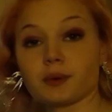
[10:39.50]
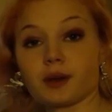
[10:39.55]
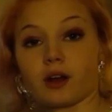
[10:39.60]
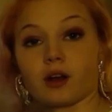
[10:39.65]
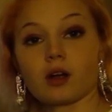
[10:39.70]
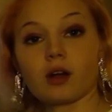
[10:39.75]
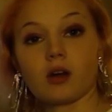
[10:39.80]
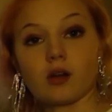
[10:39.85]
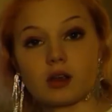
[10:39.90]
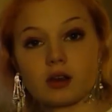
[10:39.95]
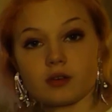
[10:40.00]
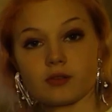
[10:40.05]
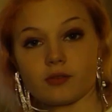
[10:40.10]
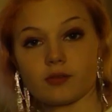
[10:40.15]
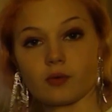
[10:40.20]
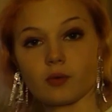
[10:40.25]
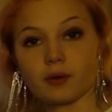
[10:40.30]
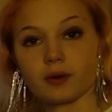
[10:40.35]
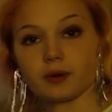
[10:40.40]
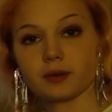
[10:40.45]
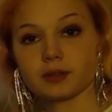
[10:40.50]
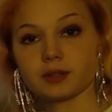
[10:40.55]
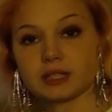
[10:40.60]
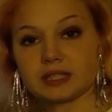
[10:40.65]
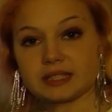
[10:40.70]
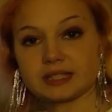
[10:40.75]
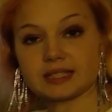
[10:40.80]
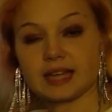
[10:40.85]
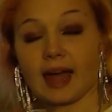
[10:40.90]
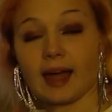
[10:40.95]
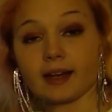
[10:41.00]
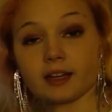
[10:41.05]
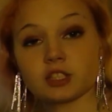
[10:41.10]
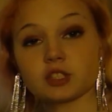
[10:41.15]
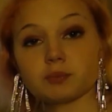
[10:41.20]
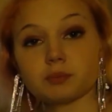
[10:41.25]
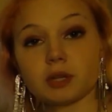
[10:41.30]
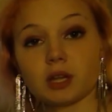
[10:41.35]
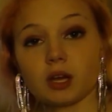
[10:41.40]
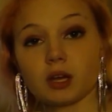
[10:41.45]
are going for. This is ash
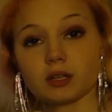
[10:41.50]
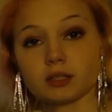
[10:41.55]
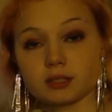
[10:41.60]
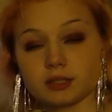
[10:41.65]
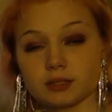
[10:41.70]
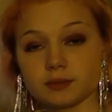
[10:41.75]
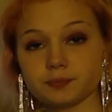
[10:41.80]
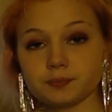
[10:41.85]
blonde.